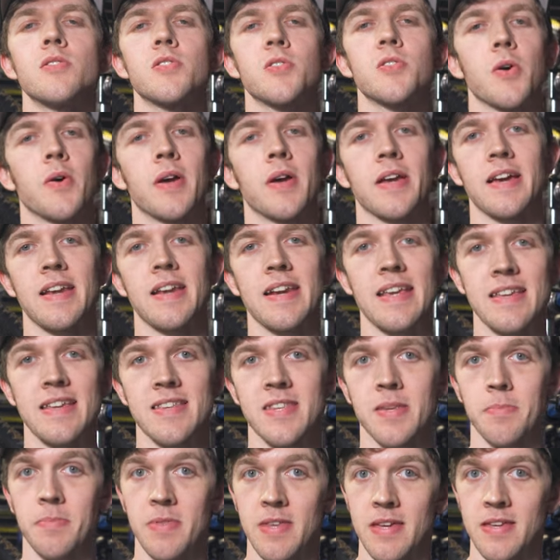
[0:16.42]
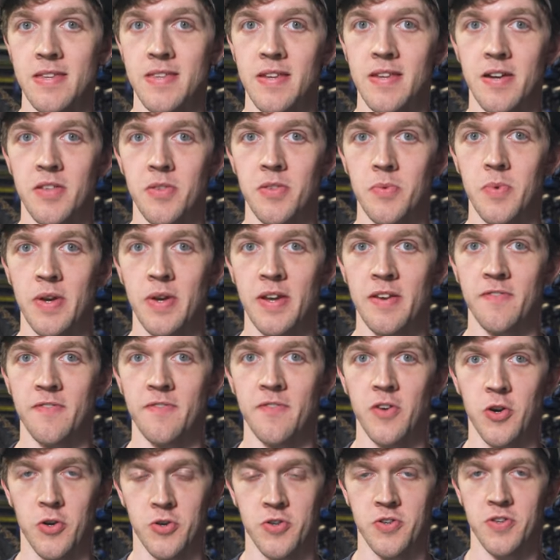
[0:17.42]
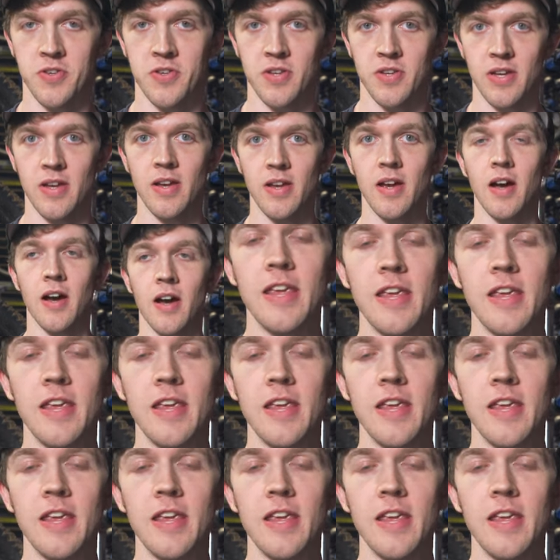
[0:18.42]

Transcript: So I gotta get some things out of the way first.